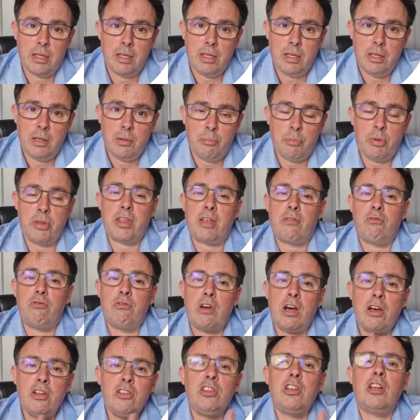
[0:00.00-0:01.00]
But the
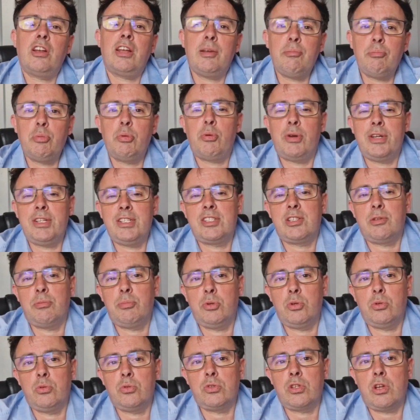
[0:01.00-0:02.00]
underlying
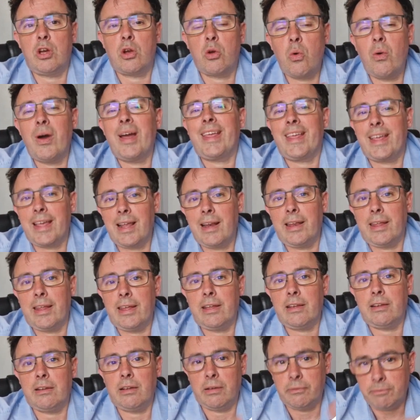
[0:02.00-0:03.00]
principles are quite
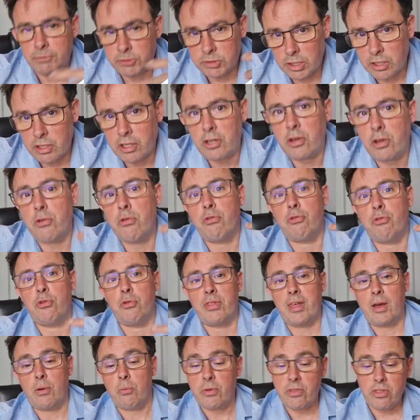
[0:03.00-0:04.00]
clear. I'm just going to go through
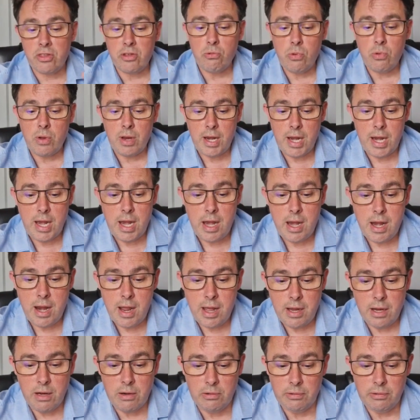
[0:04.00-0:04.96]
that with you now.